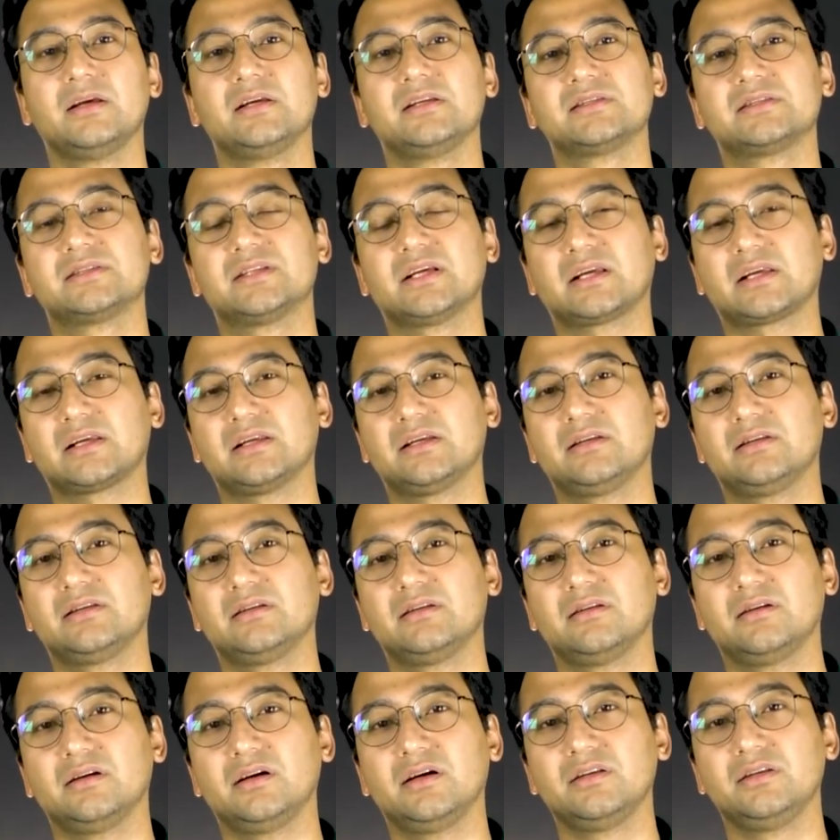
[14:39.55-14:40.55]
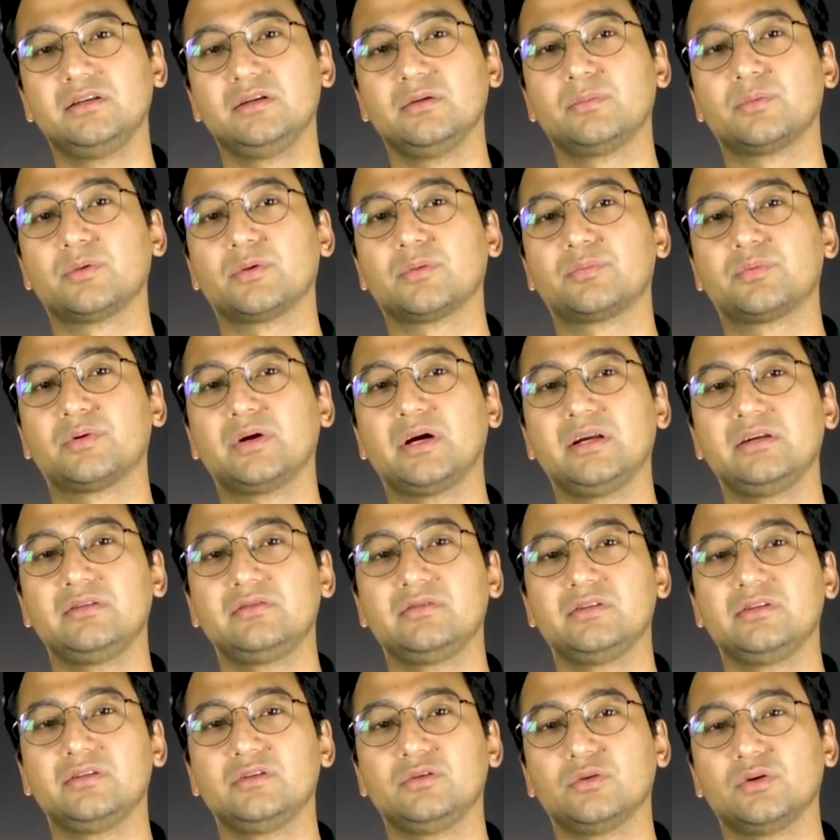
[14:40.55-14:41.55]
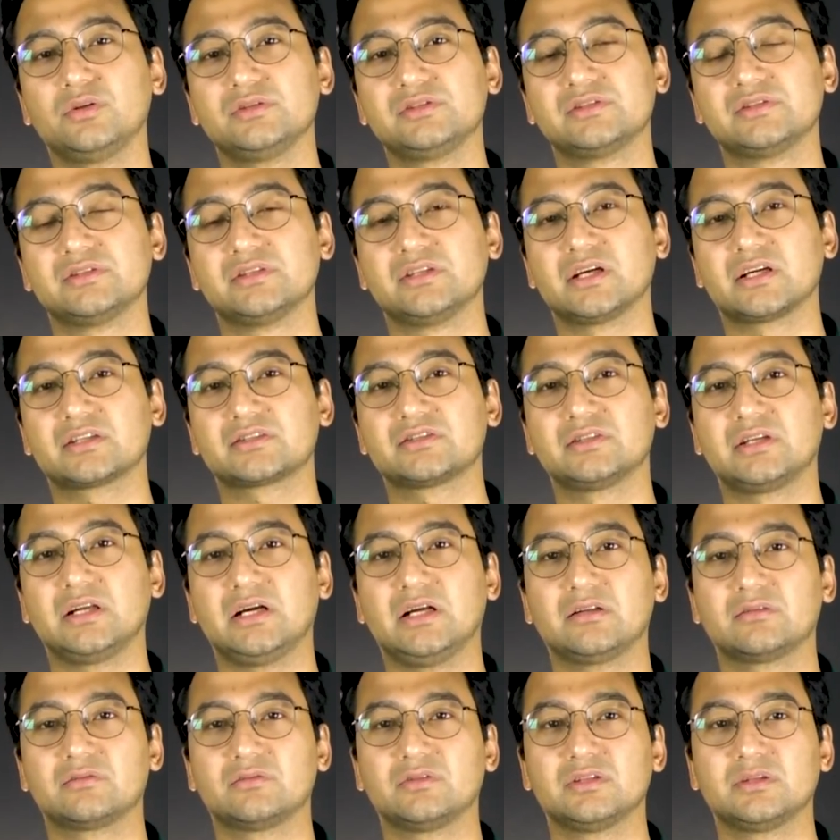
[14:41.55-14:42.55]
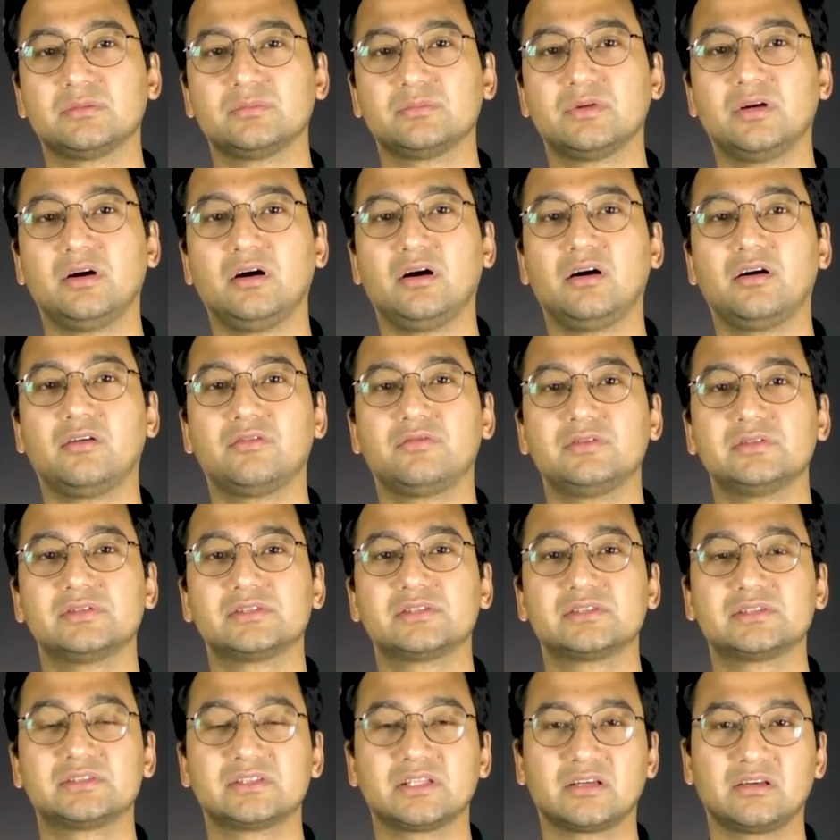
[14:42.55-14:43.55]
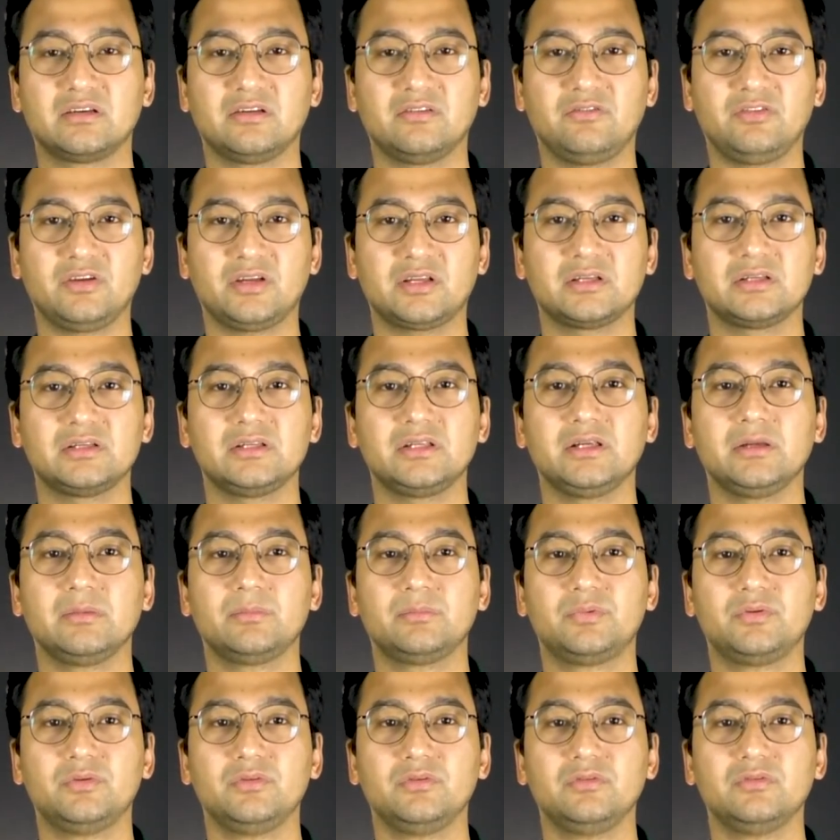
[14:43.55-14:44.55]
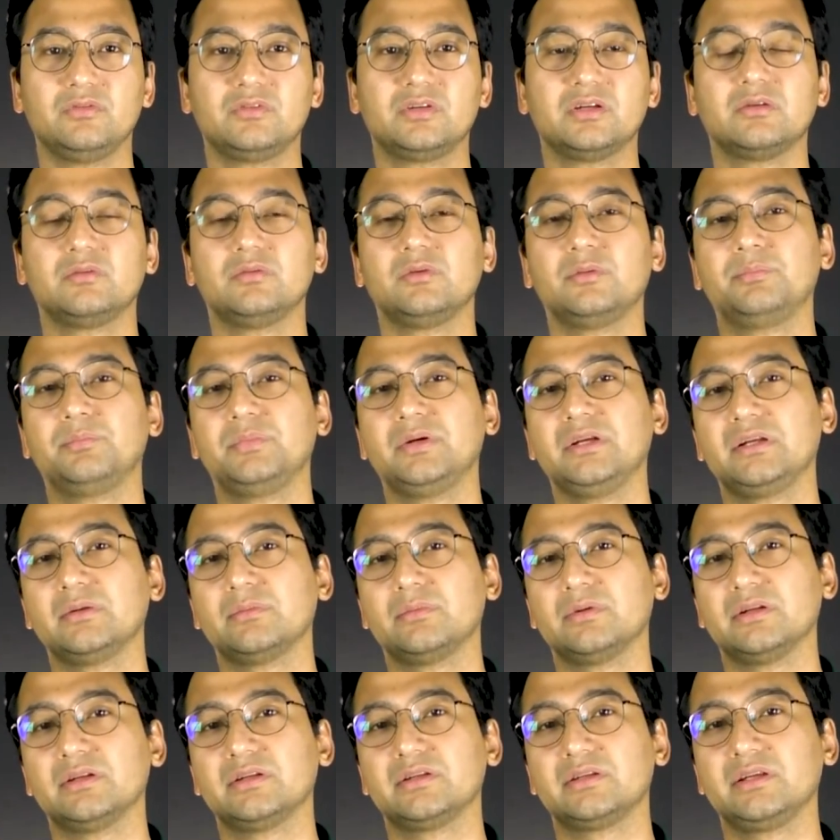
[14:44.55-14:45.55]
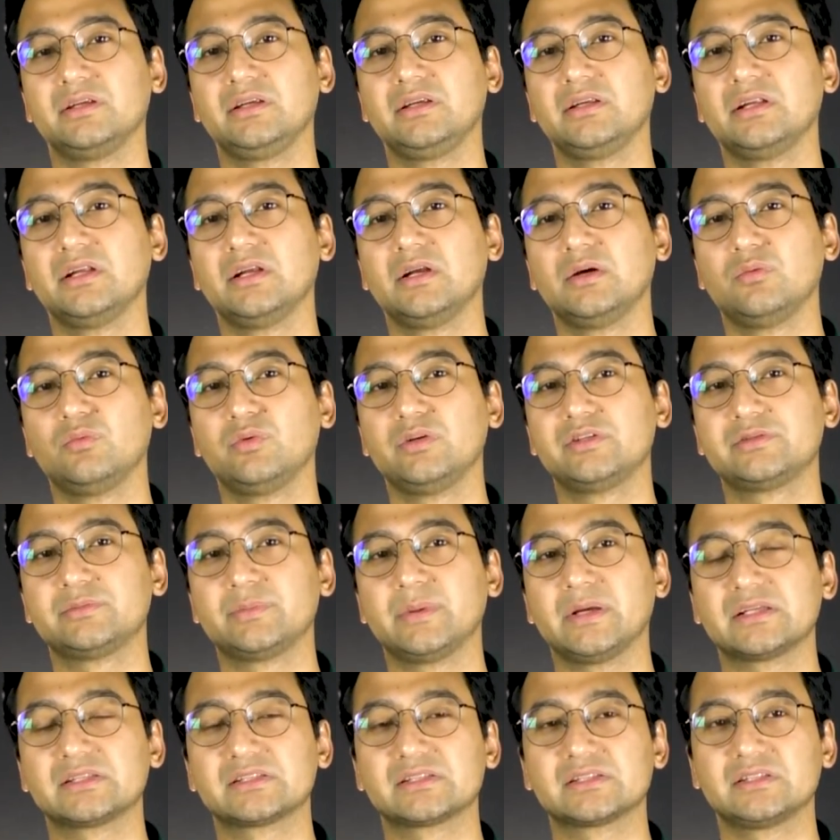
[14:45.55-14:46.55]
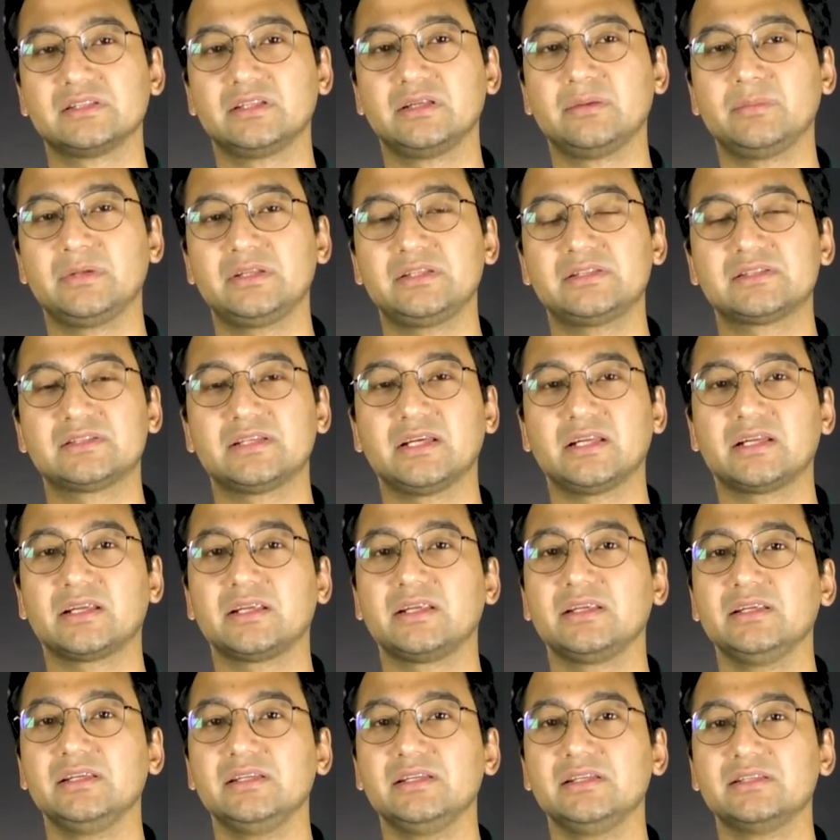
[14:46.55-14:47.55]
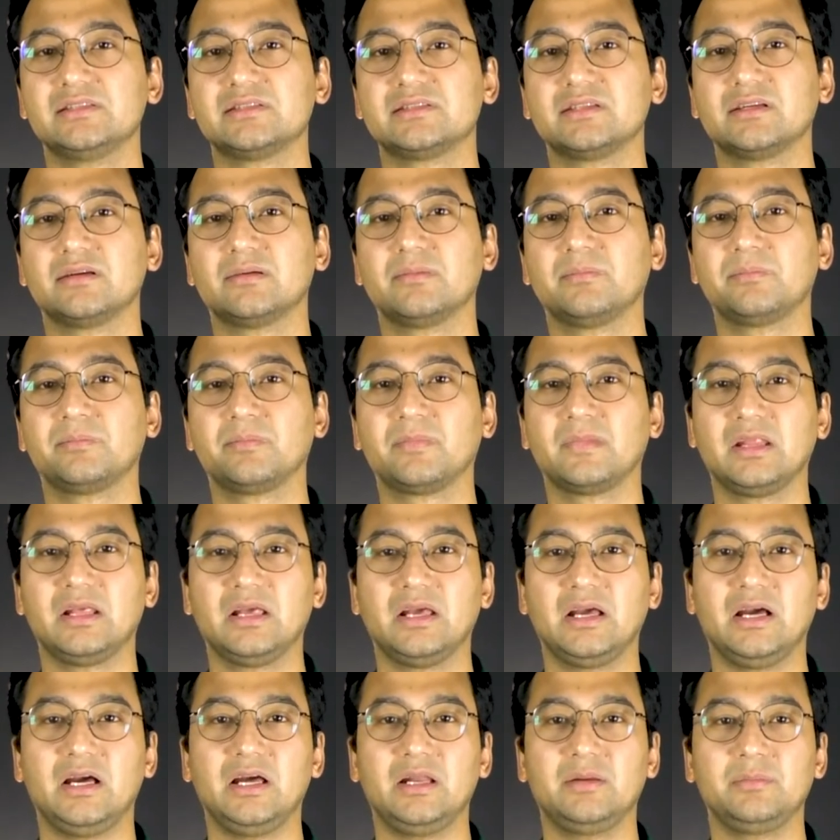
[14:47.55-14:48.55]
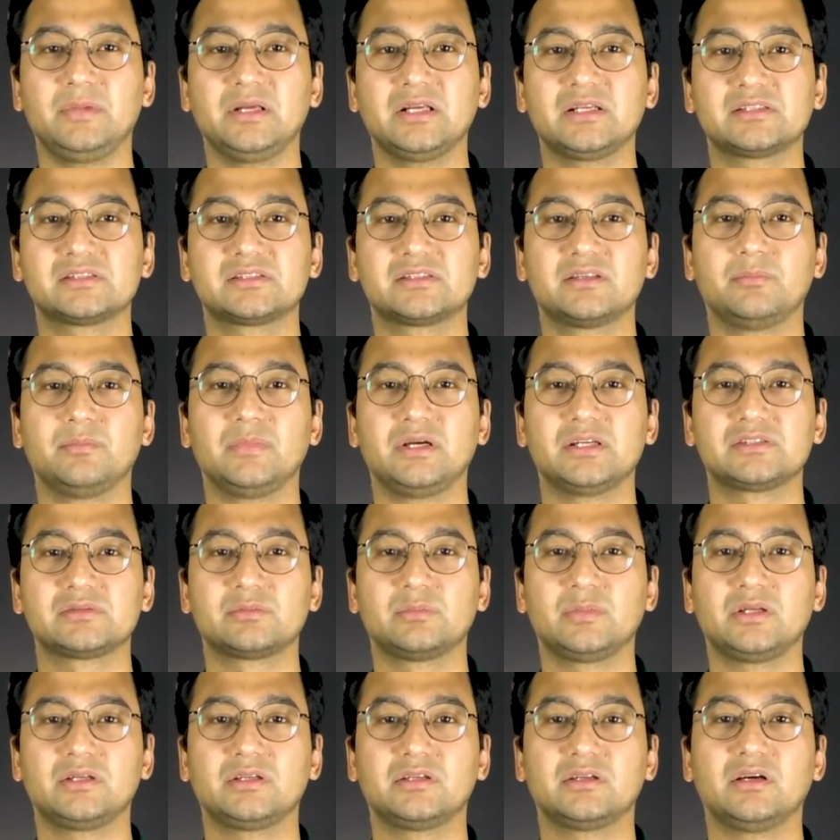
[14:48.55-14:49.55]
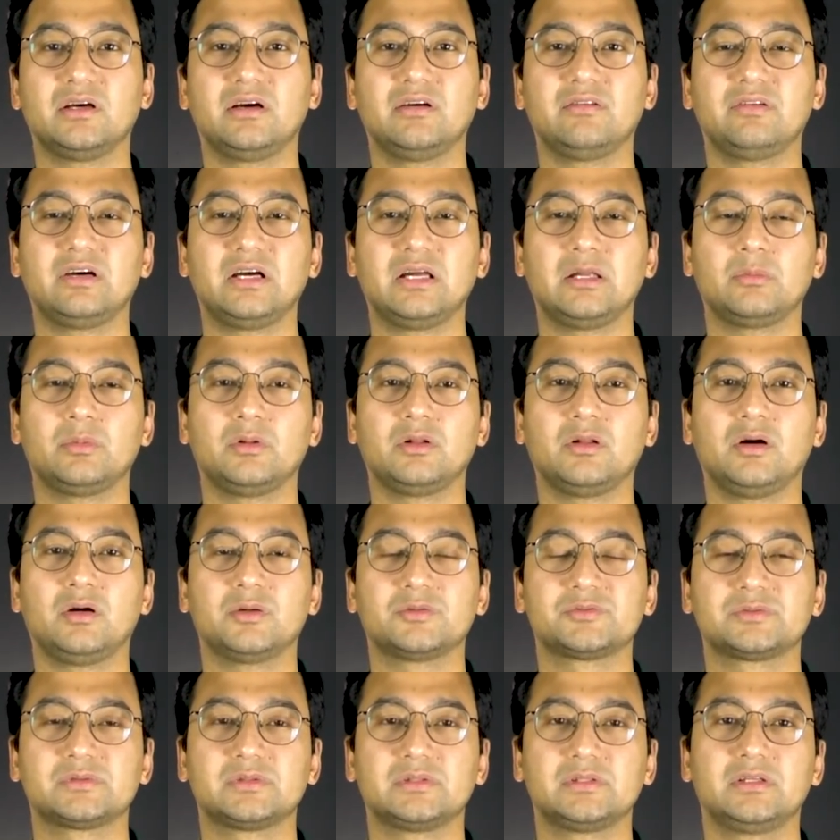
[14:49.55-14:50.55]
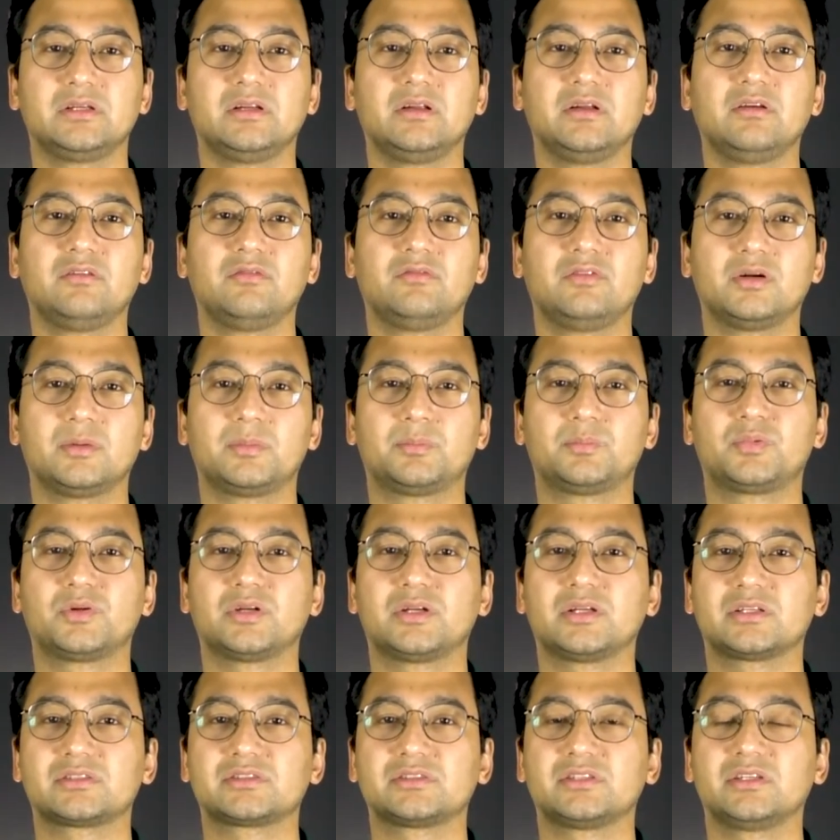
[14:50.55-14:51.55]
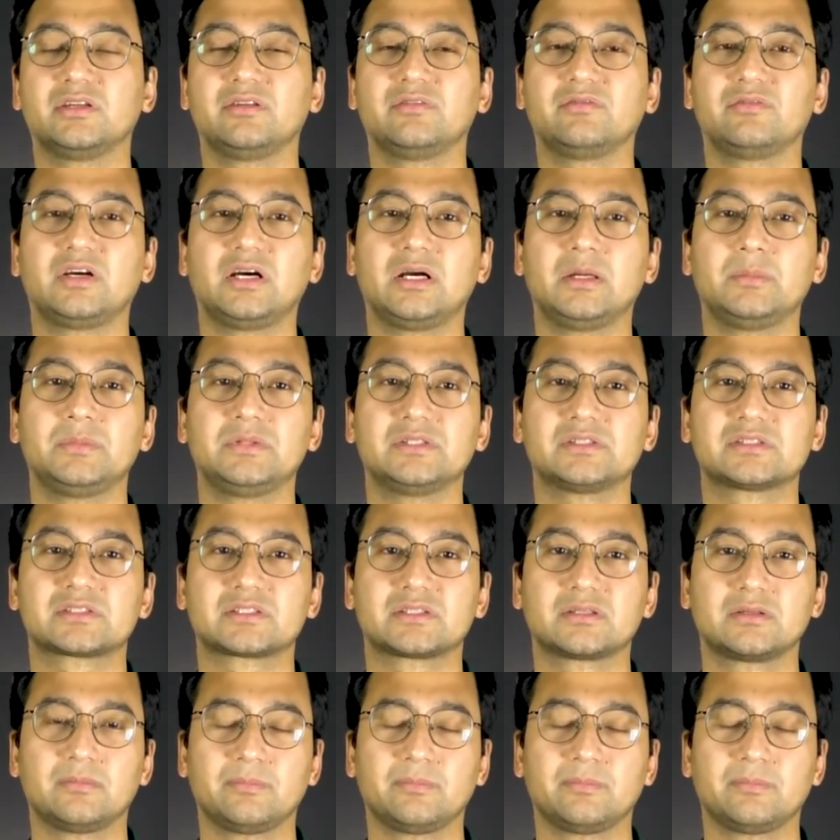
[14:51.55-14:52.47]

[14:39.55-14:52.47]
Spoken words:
Second, a new proprietary noise reduction algorithm offers significantly improved repeatability, which makes limit setting easier and makes the measurement a viable option for production environments.